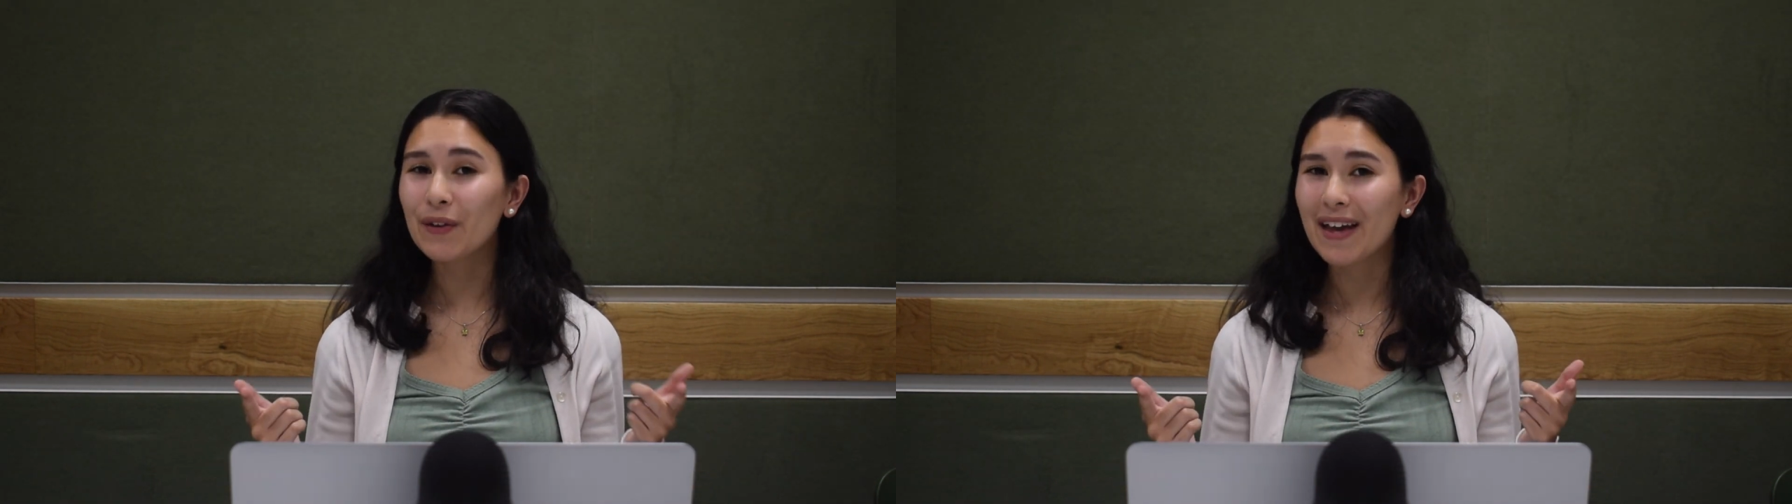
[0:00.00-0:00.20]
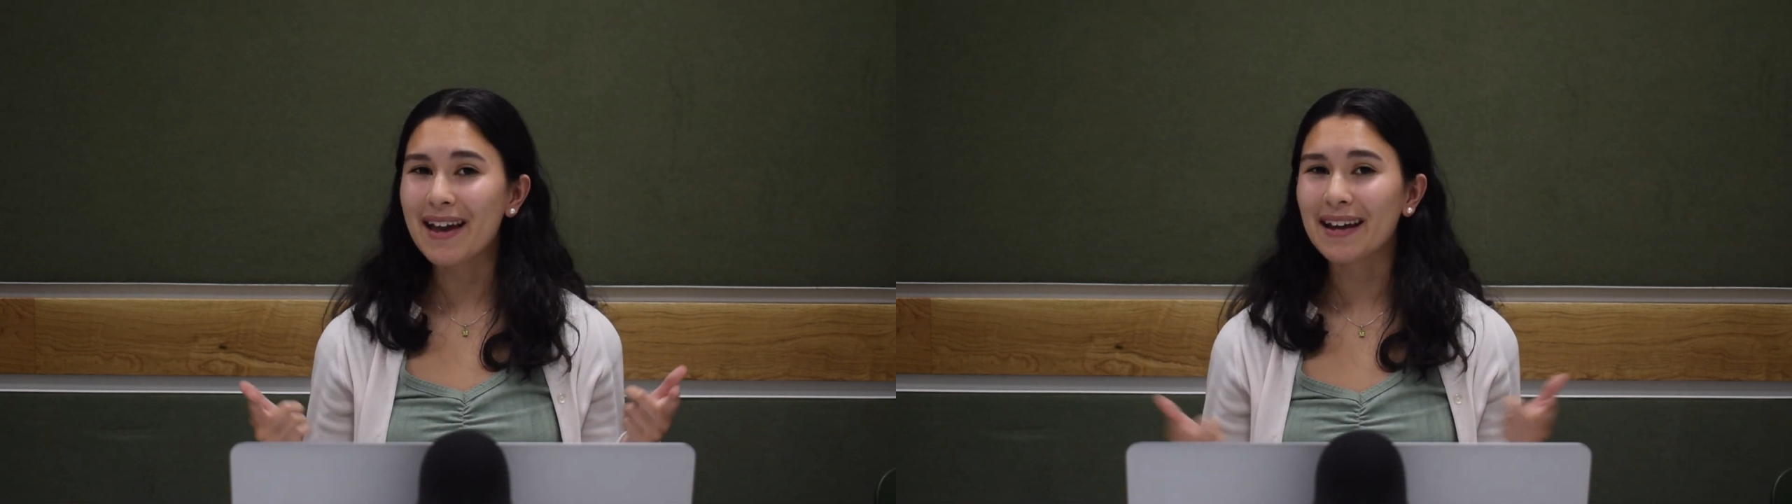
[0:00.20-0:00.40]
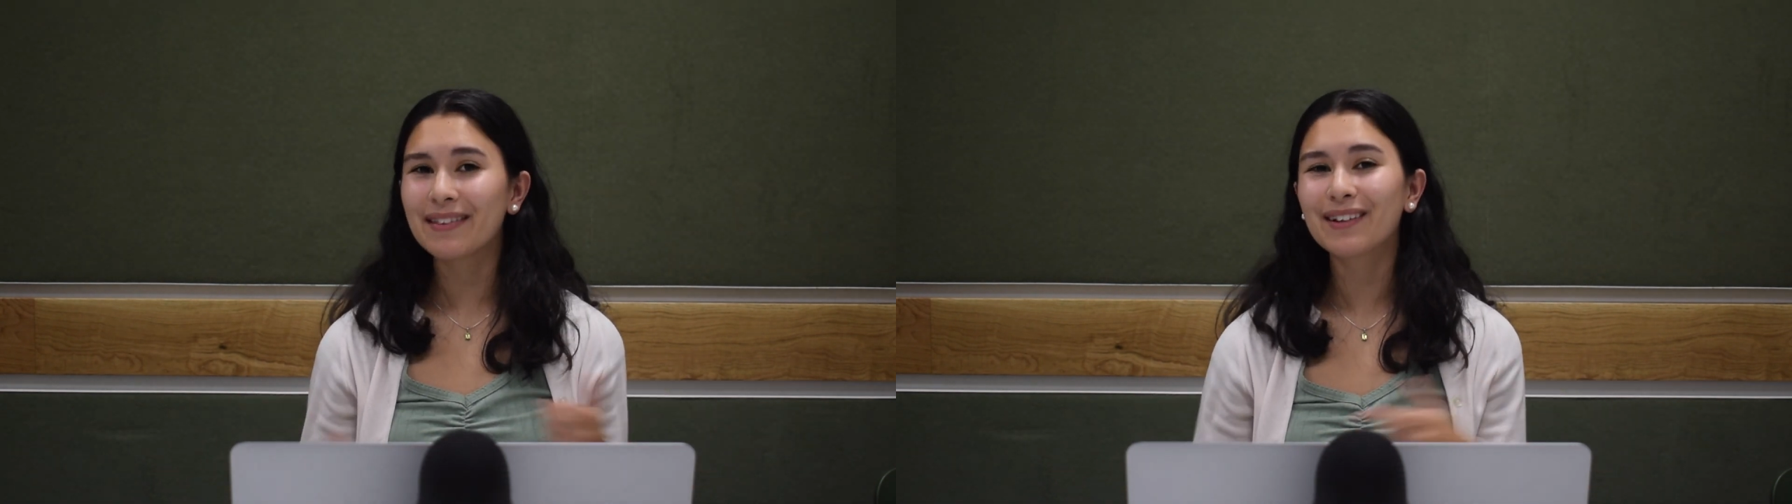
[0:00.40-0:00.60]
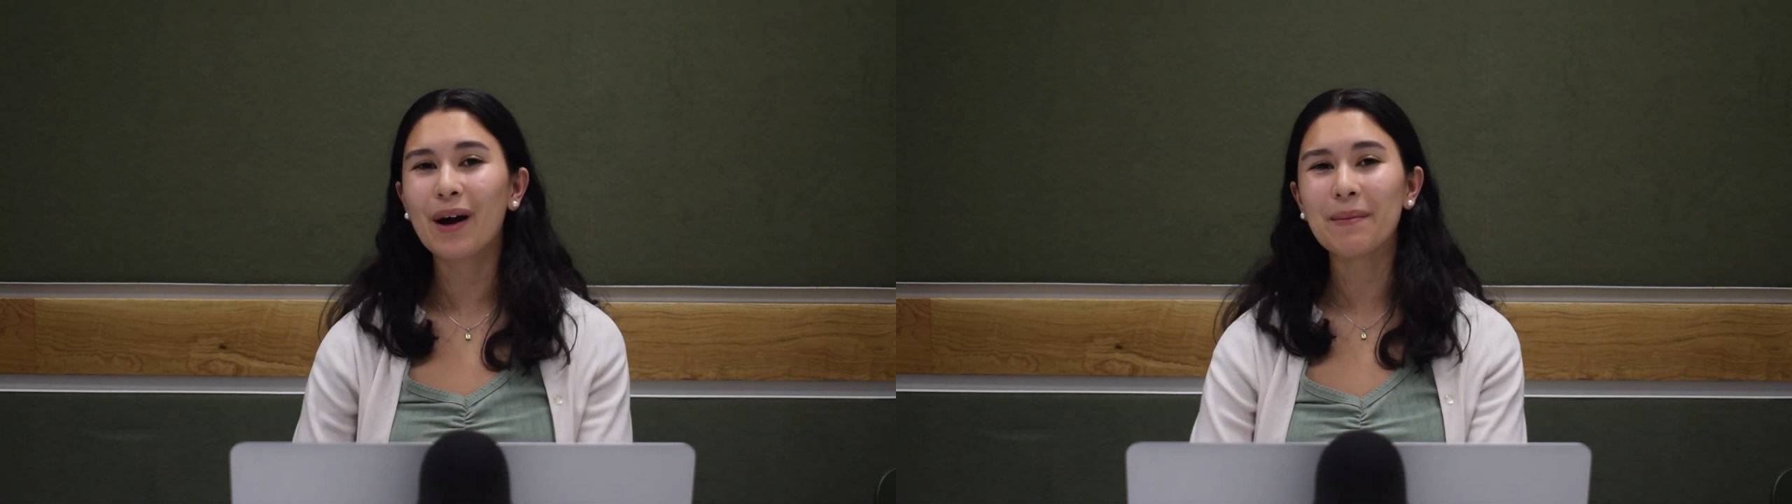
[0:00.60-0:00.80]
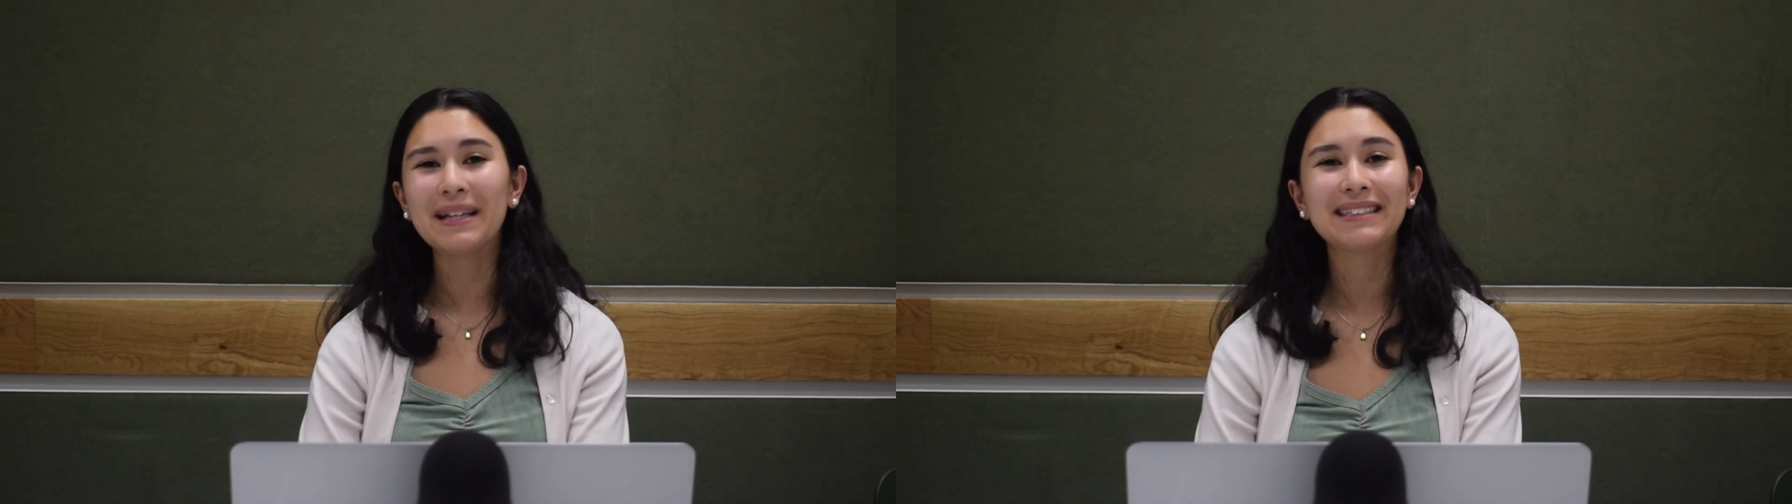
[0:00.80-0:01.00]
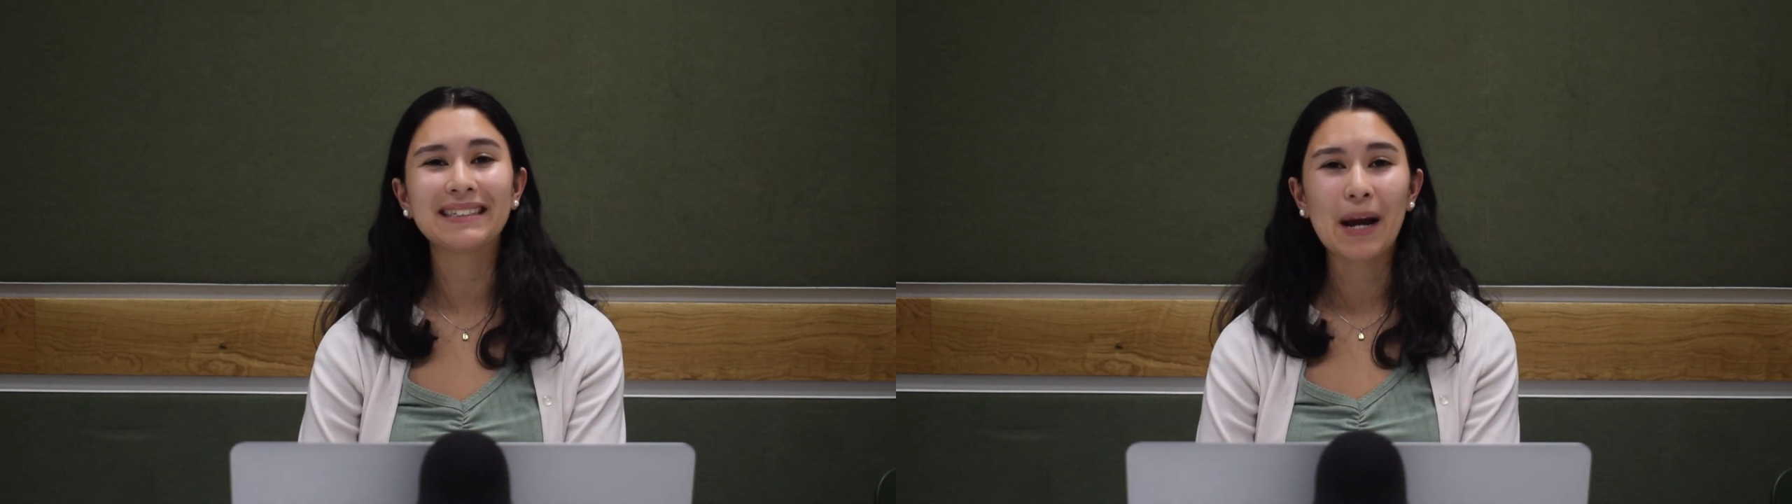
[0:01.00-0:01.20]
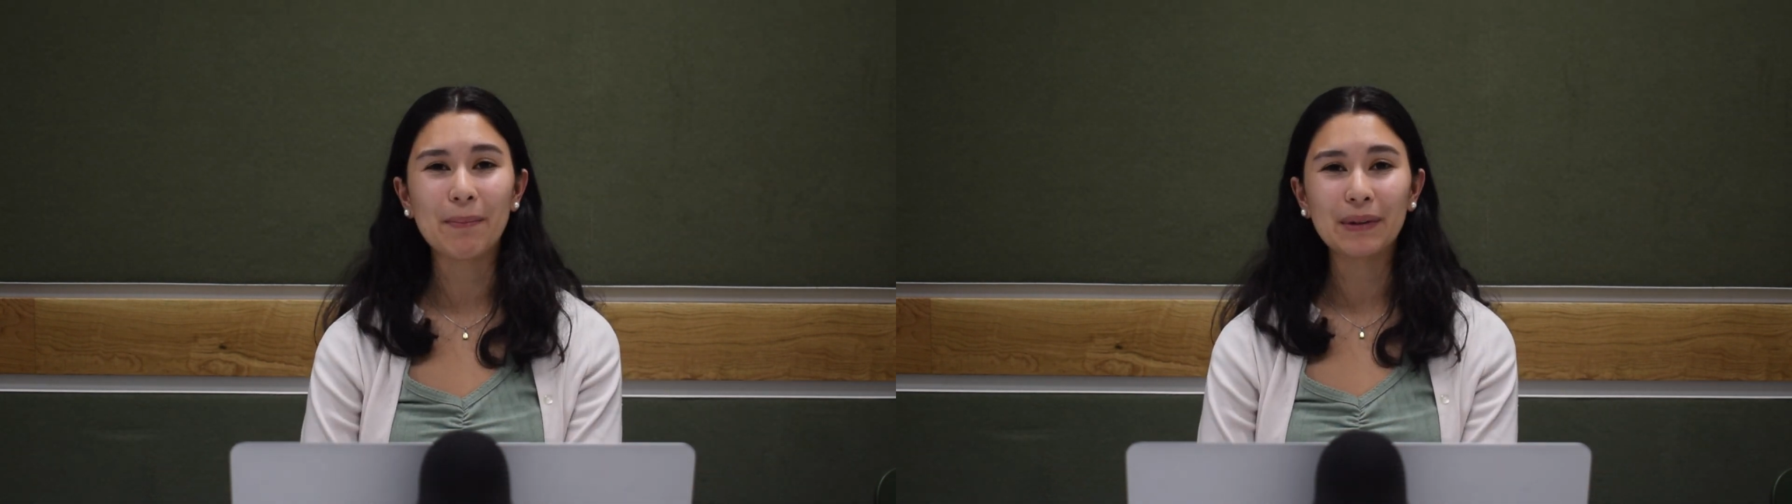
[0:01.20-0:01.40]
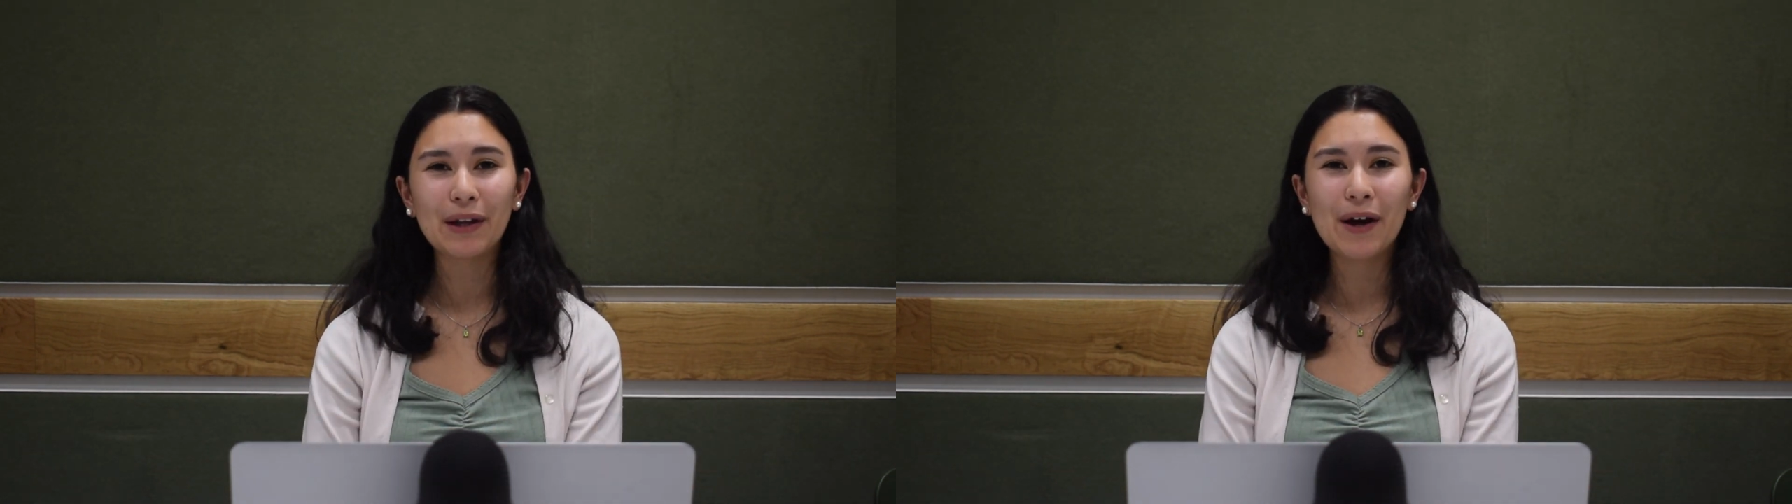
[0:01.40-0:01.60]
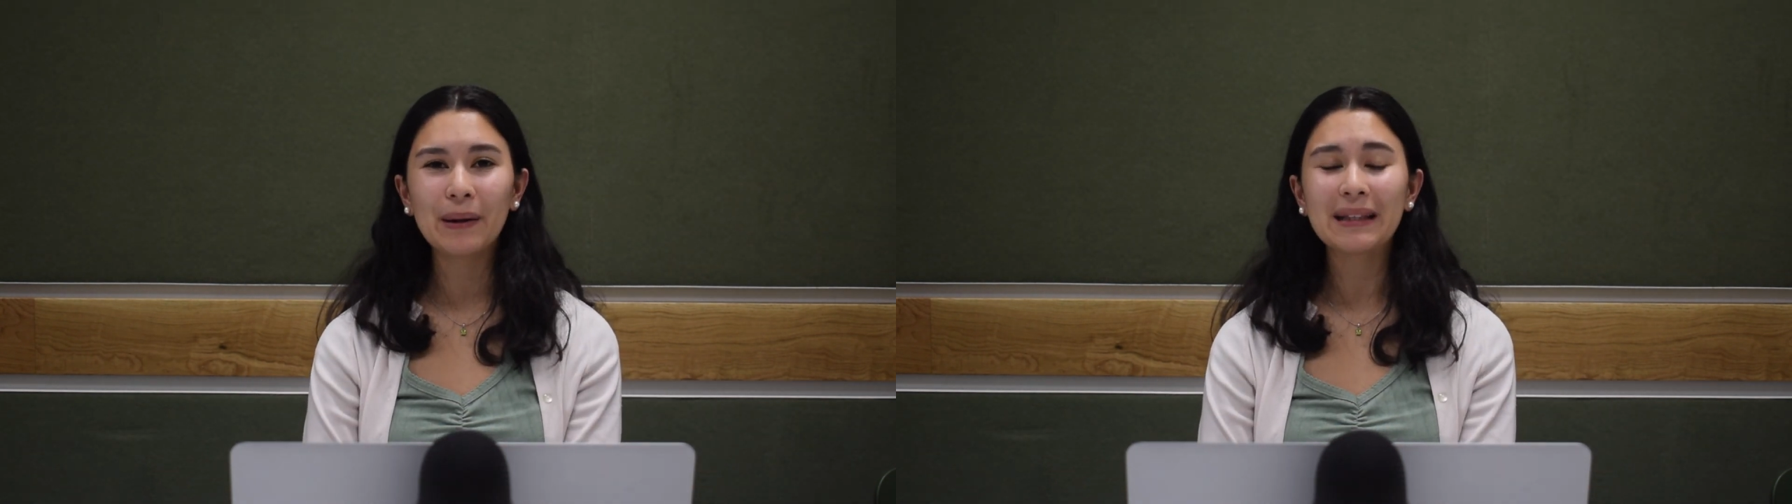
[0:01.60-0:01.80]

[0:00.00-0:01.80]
think in the comments down below.